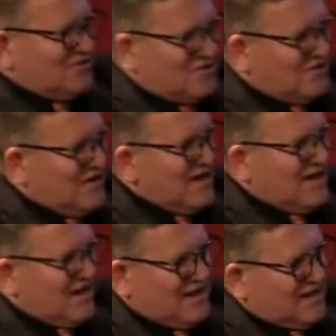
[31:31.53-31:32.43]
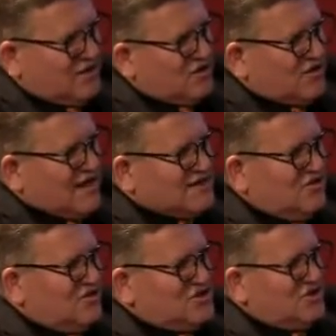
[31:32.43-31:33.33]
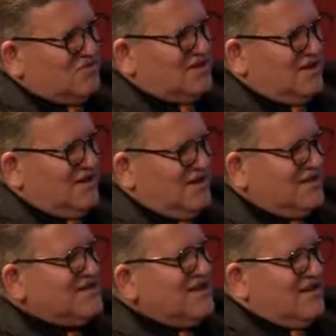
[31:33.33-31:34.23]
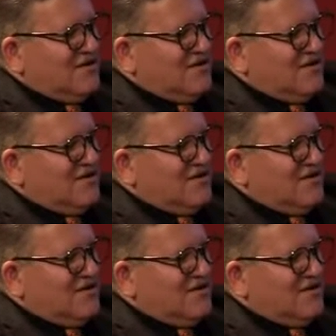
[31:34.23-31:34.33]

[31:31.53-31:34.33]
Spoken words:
or anything you'd like to go ahead and share with the audience.